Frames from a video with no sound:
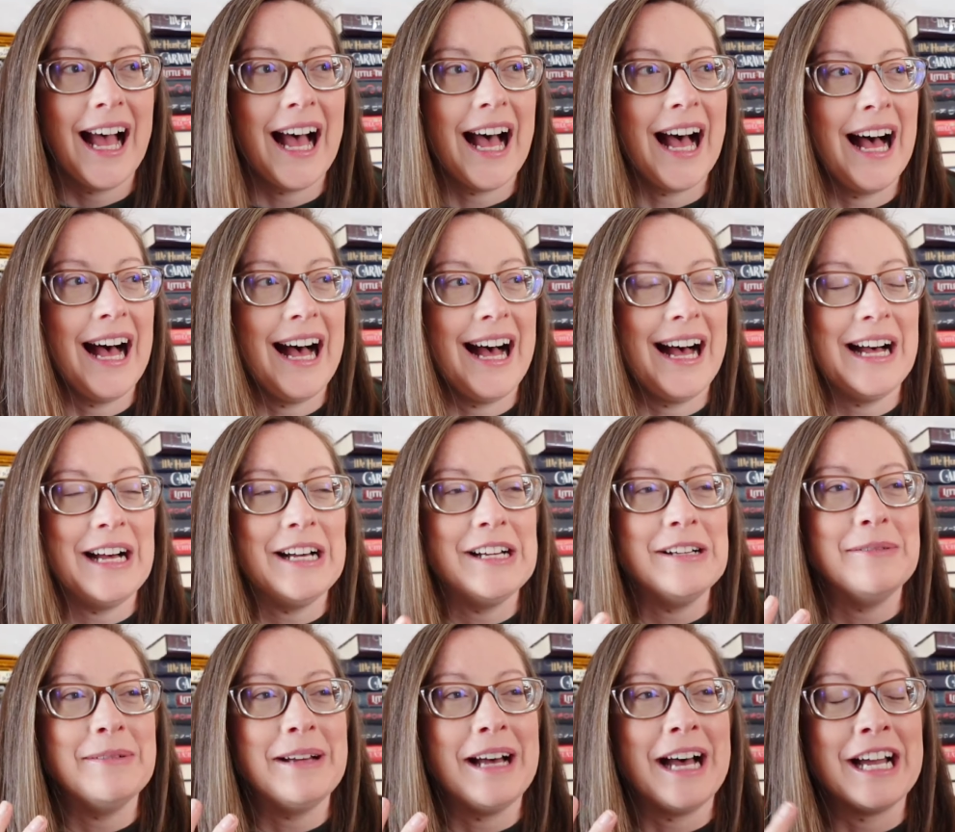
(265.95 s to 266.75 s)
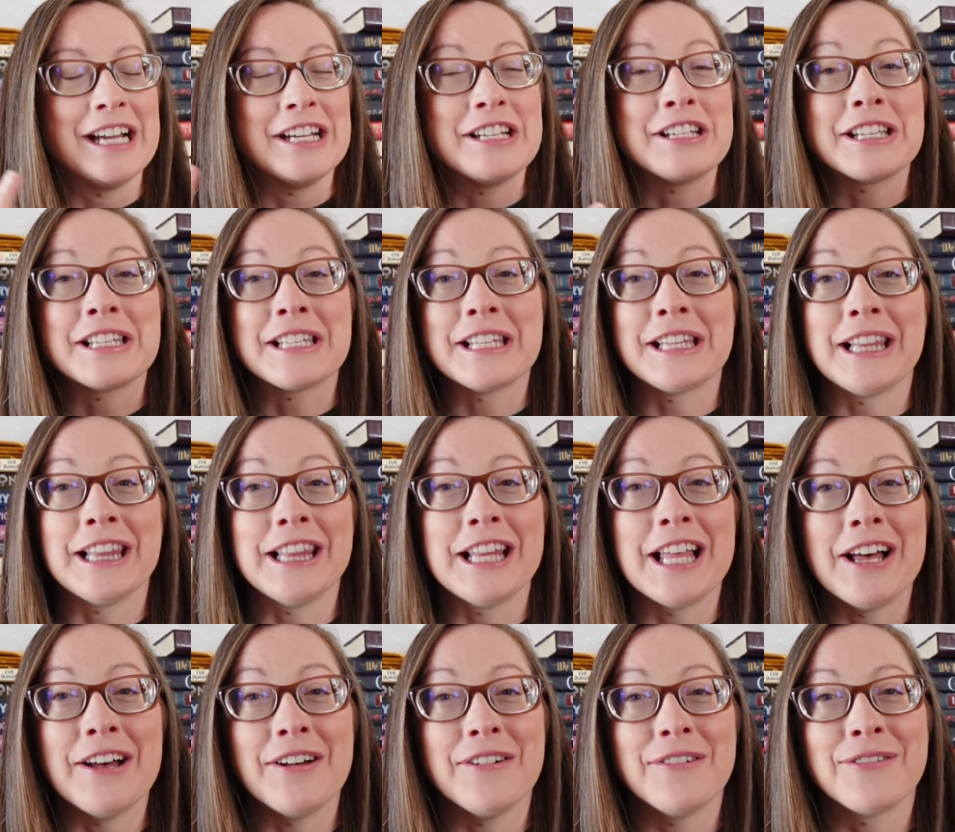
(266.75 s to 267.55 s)
Um, I just
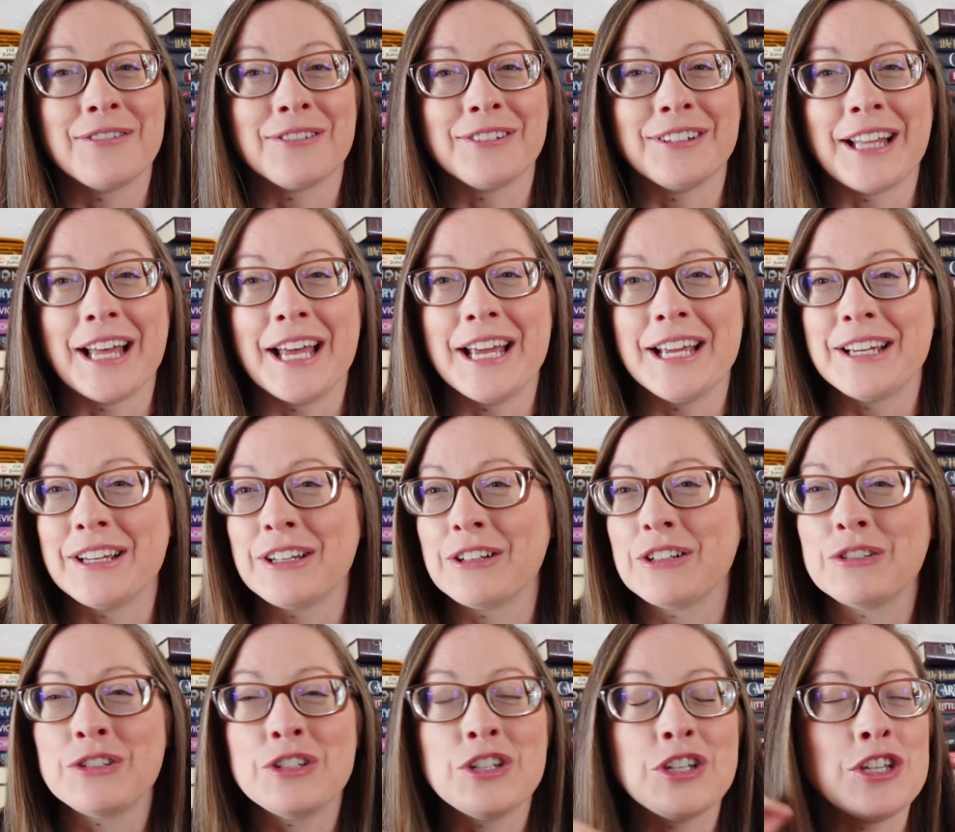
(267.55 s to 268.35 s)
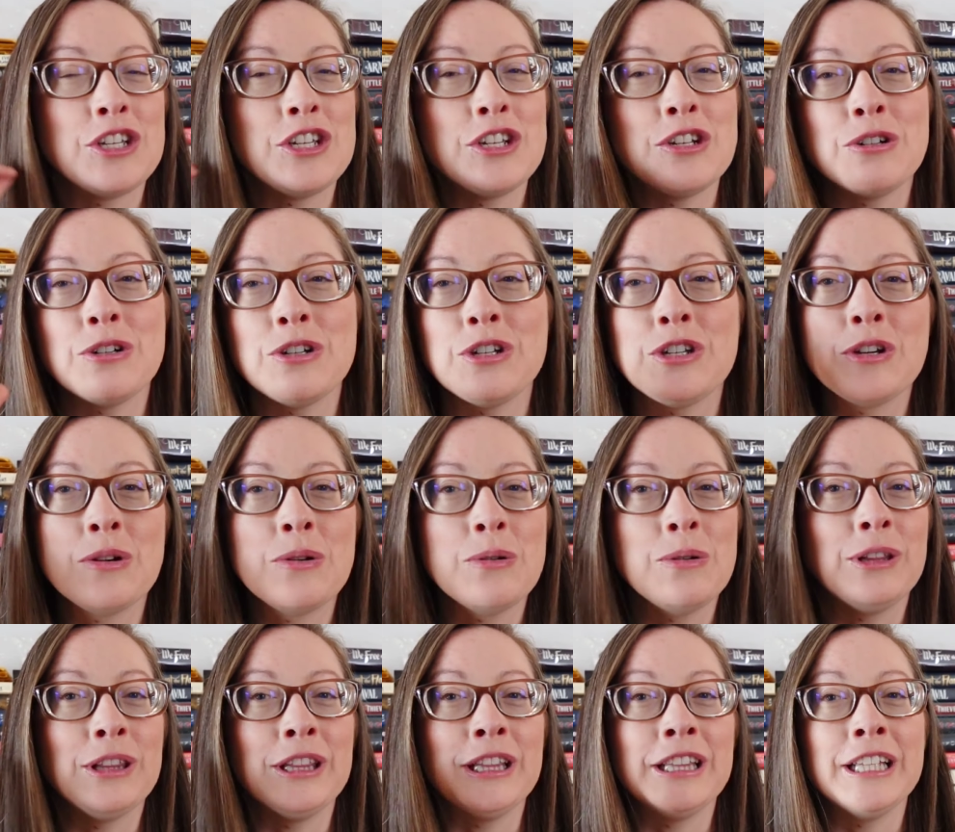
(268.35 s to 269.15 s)
love like you
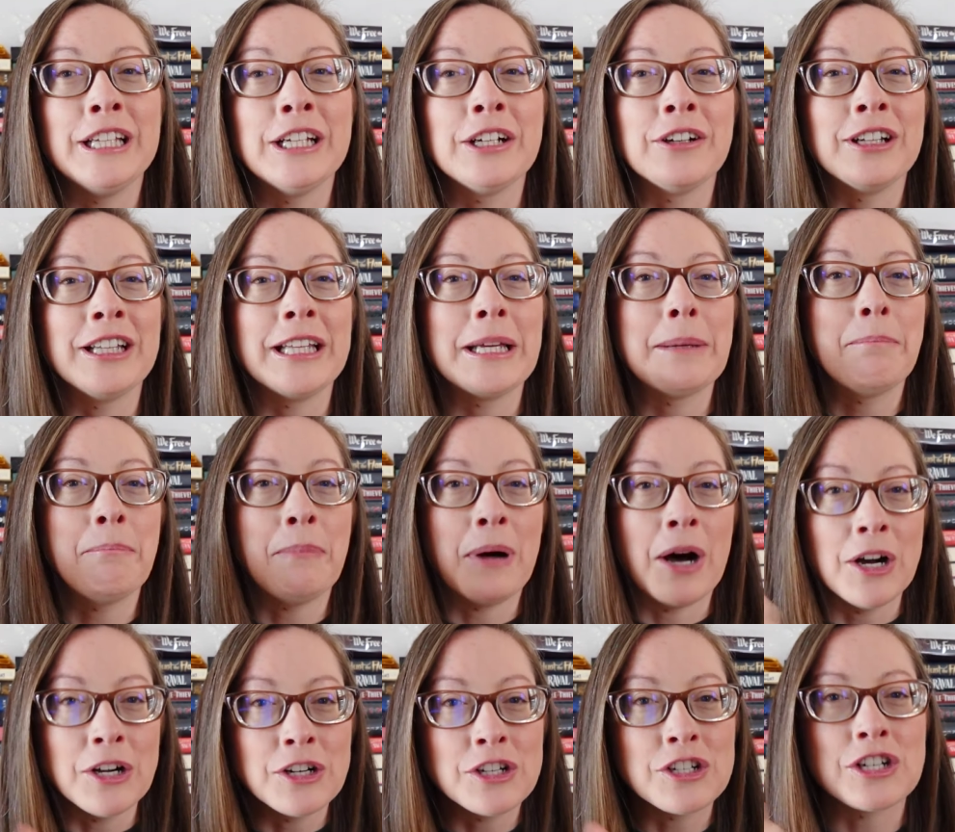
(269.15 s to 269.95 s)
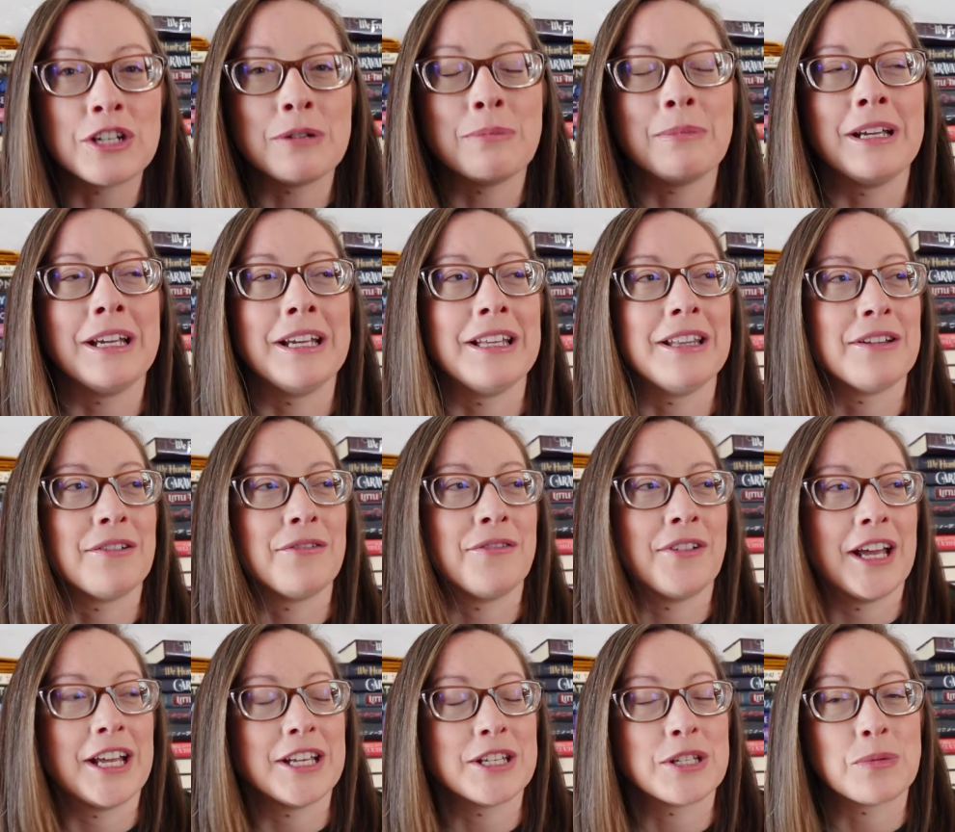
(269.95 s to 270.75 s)
you literally punched me in the
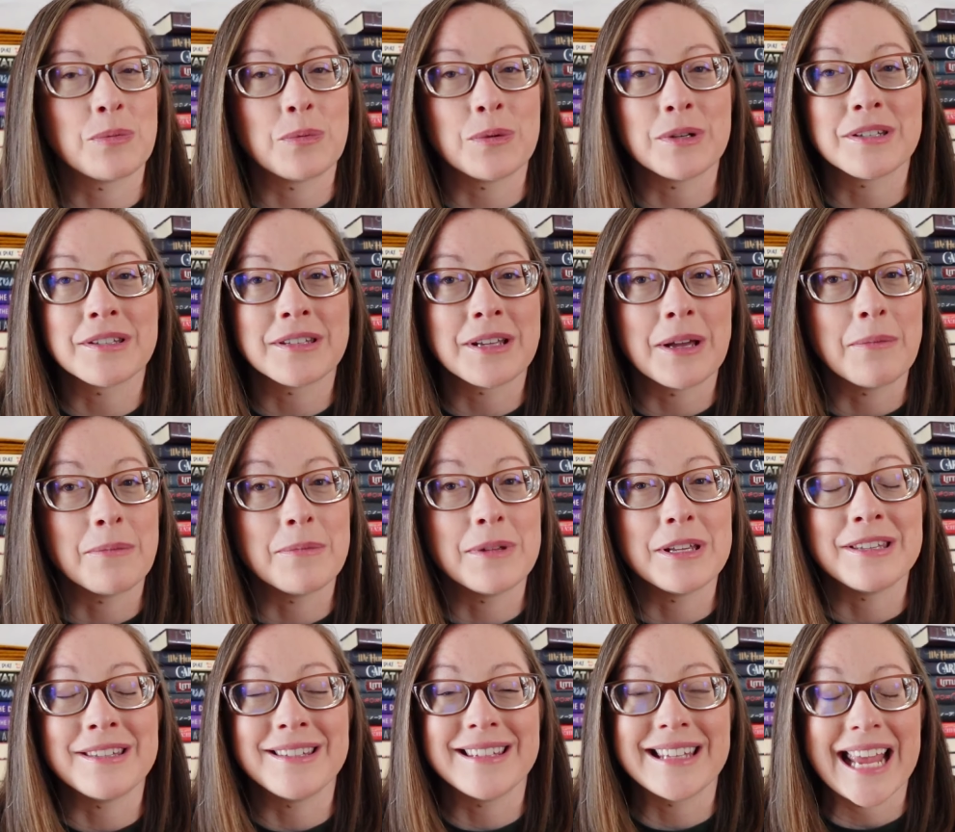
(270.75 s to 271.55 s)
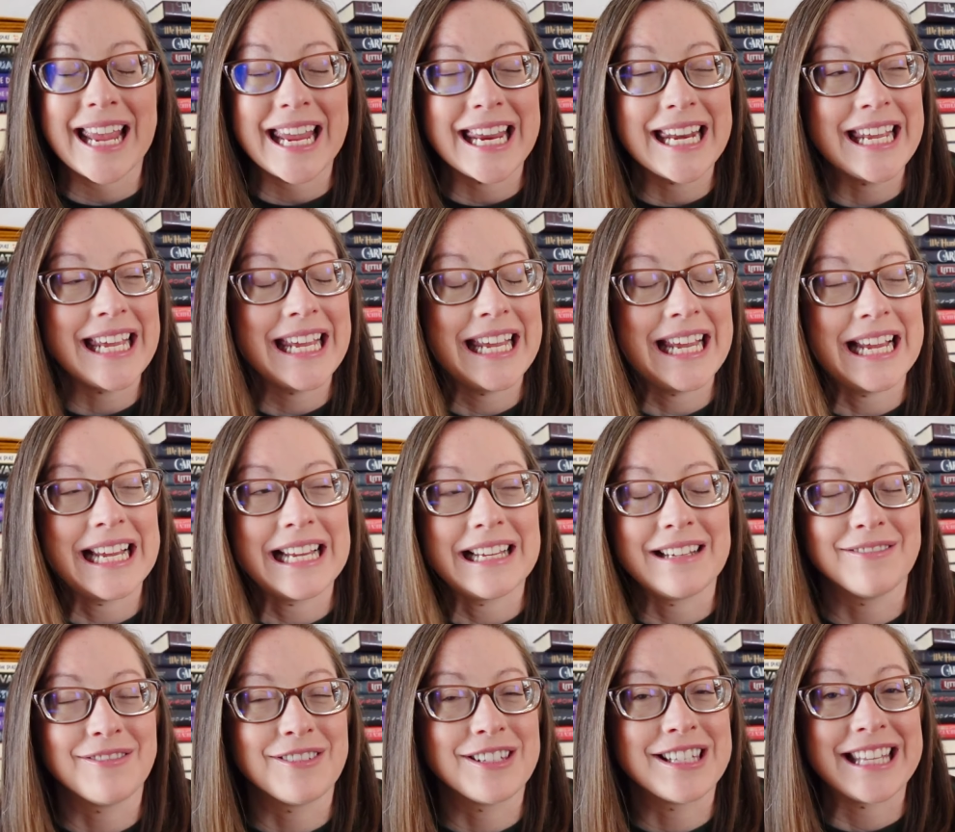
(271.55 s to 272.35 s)
face with some zany
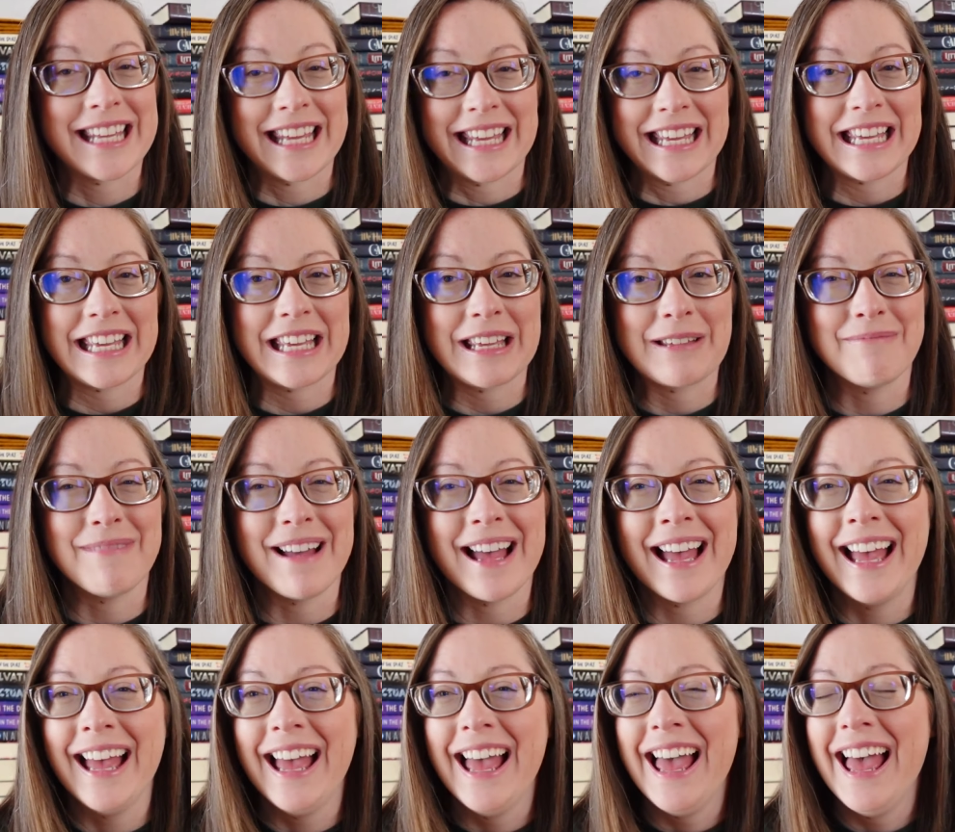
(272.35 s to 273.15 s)
scheme